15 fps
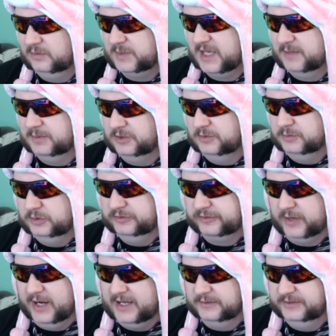be able to move
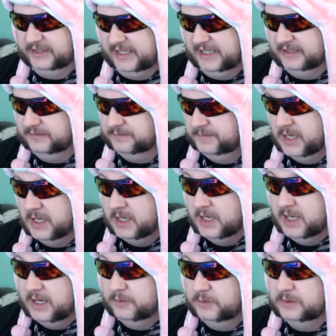around again.
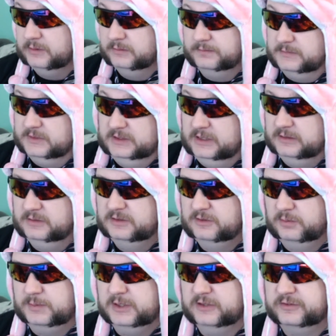It's
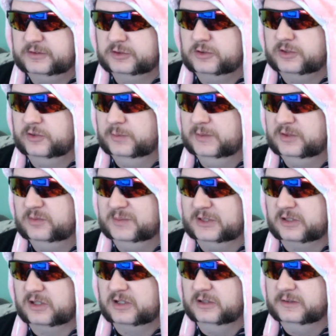a beautiful Christmas
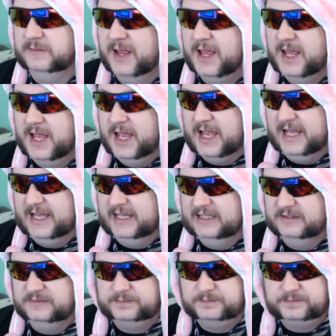miracle.
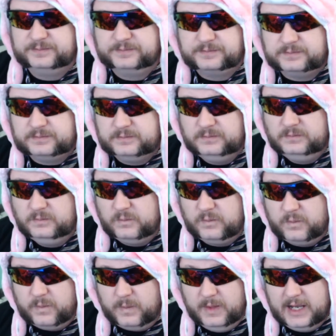And
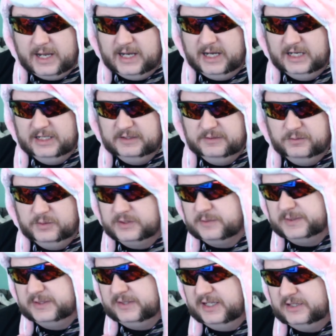with the
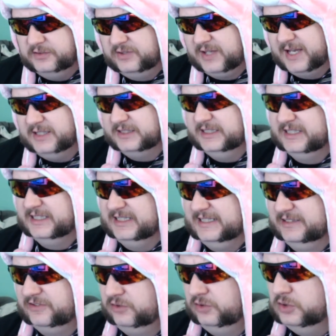potato salad,
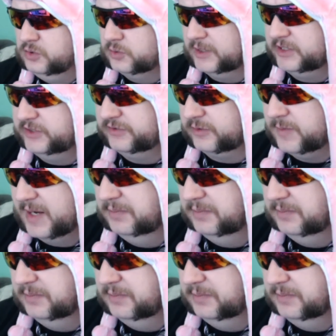it's too rich for my